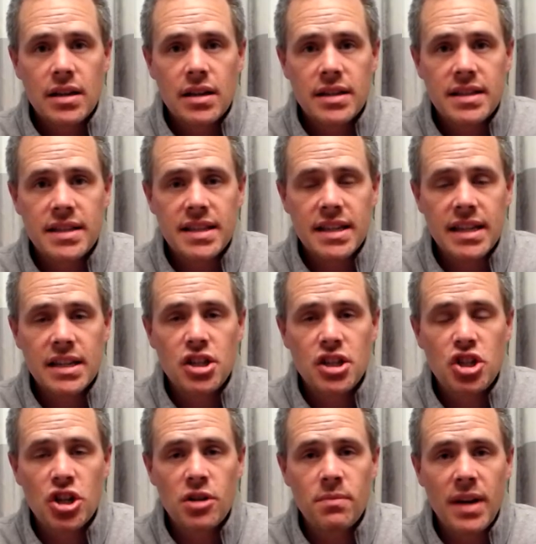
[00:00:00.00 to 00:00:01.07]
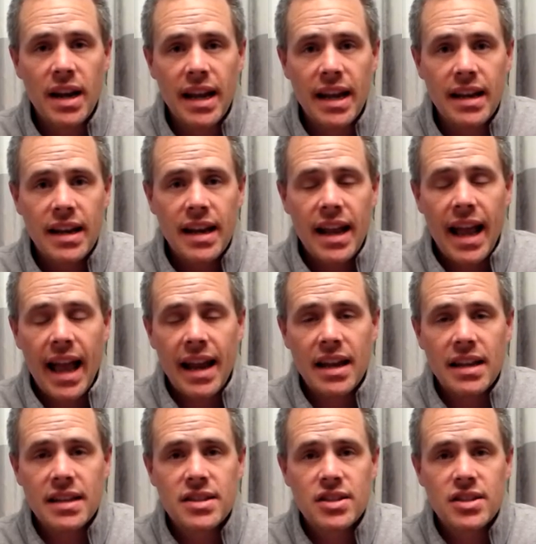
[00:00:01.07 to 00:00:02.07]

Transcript: seed is germinated and it's